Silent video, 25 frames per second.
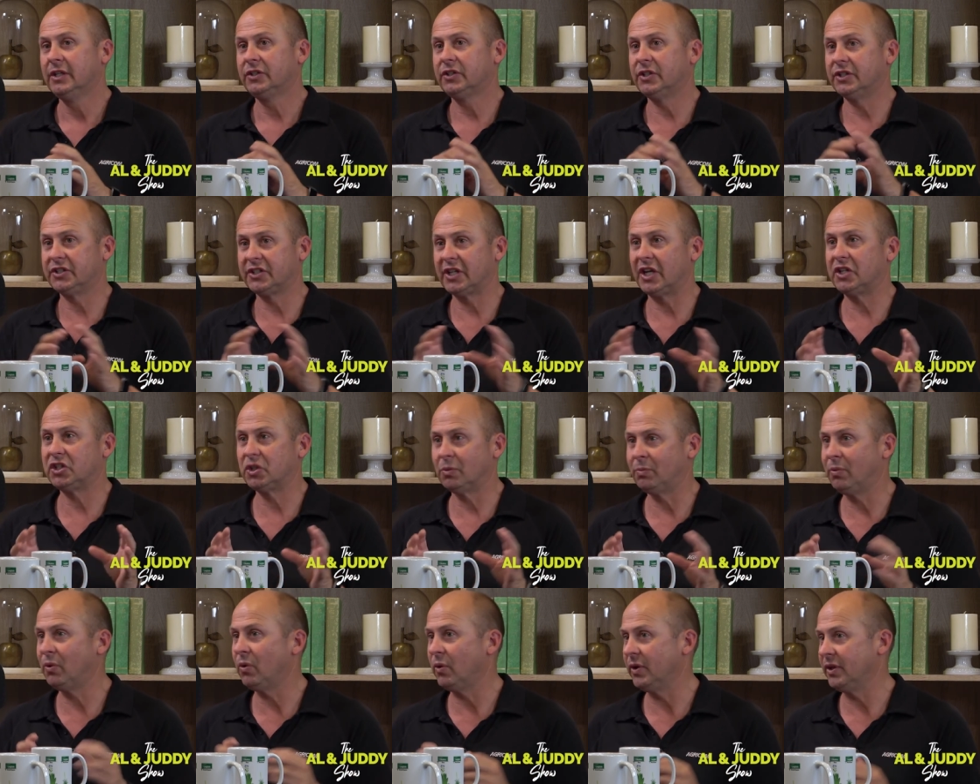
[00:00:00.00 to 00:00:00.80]
to
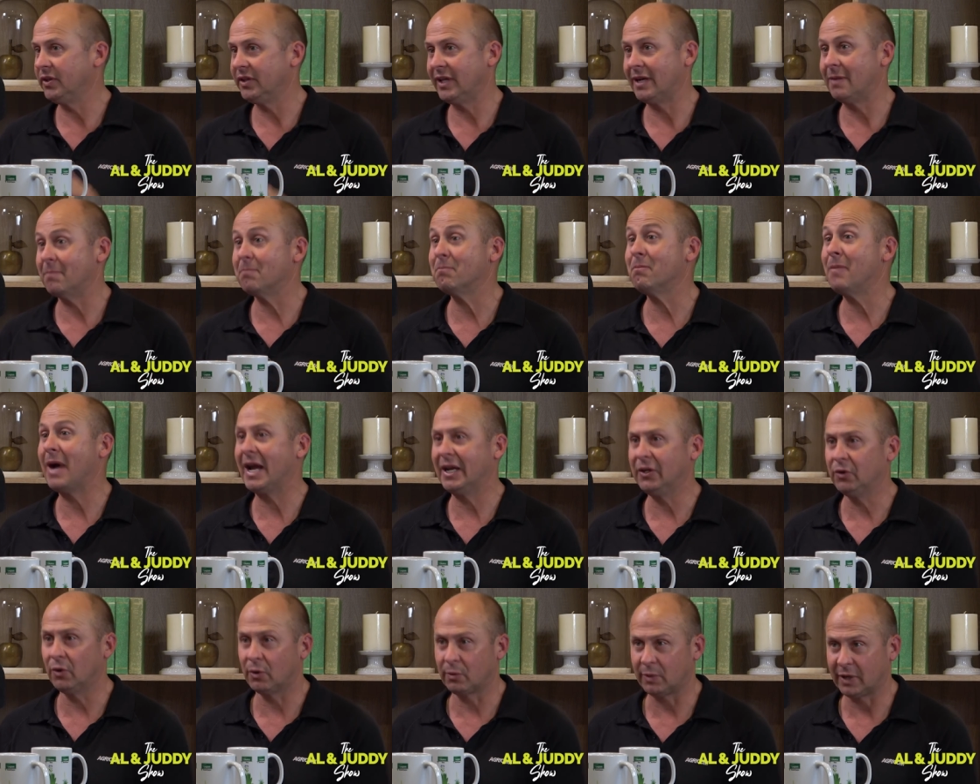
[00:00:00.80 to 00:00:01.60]
such a point that it
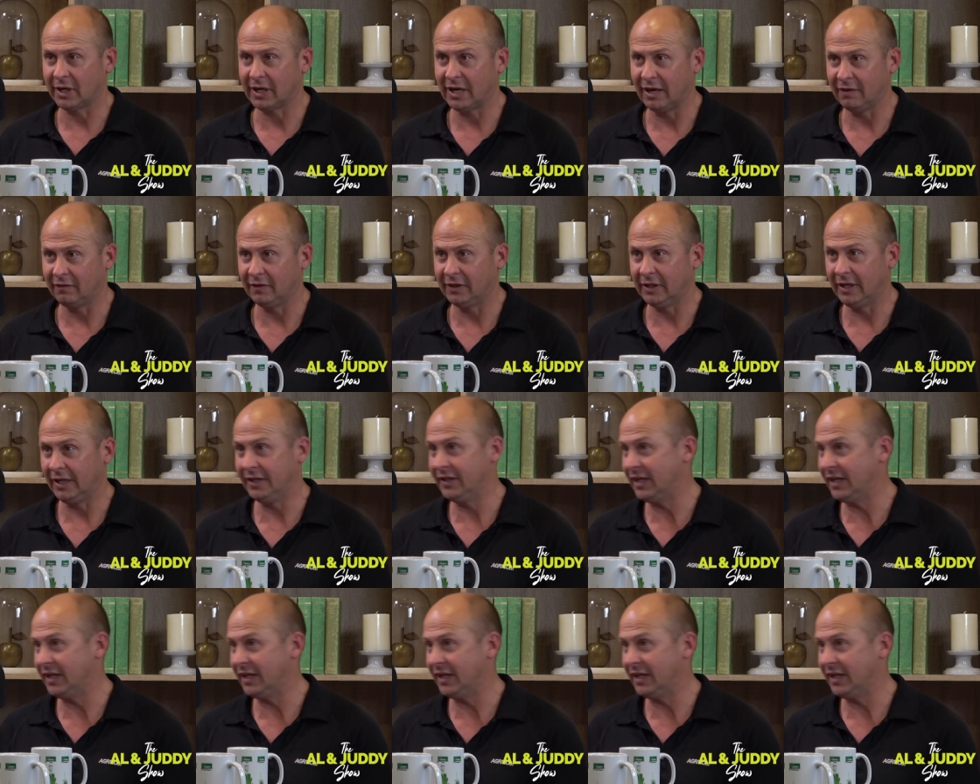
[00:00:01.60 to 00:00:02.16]
may not recover.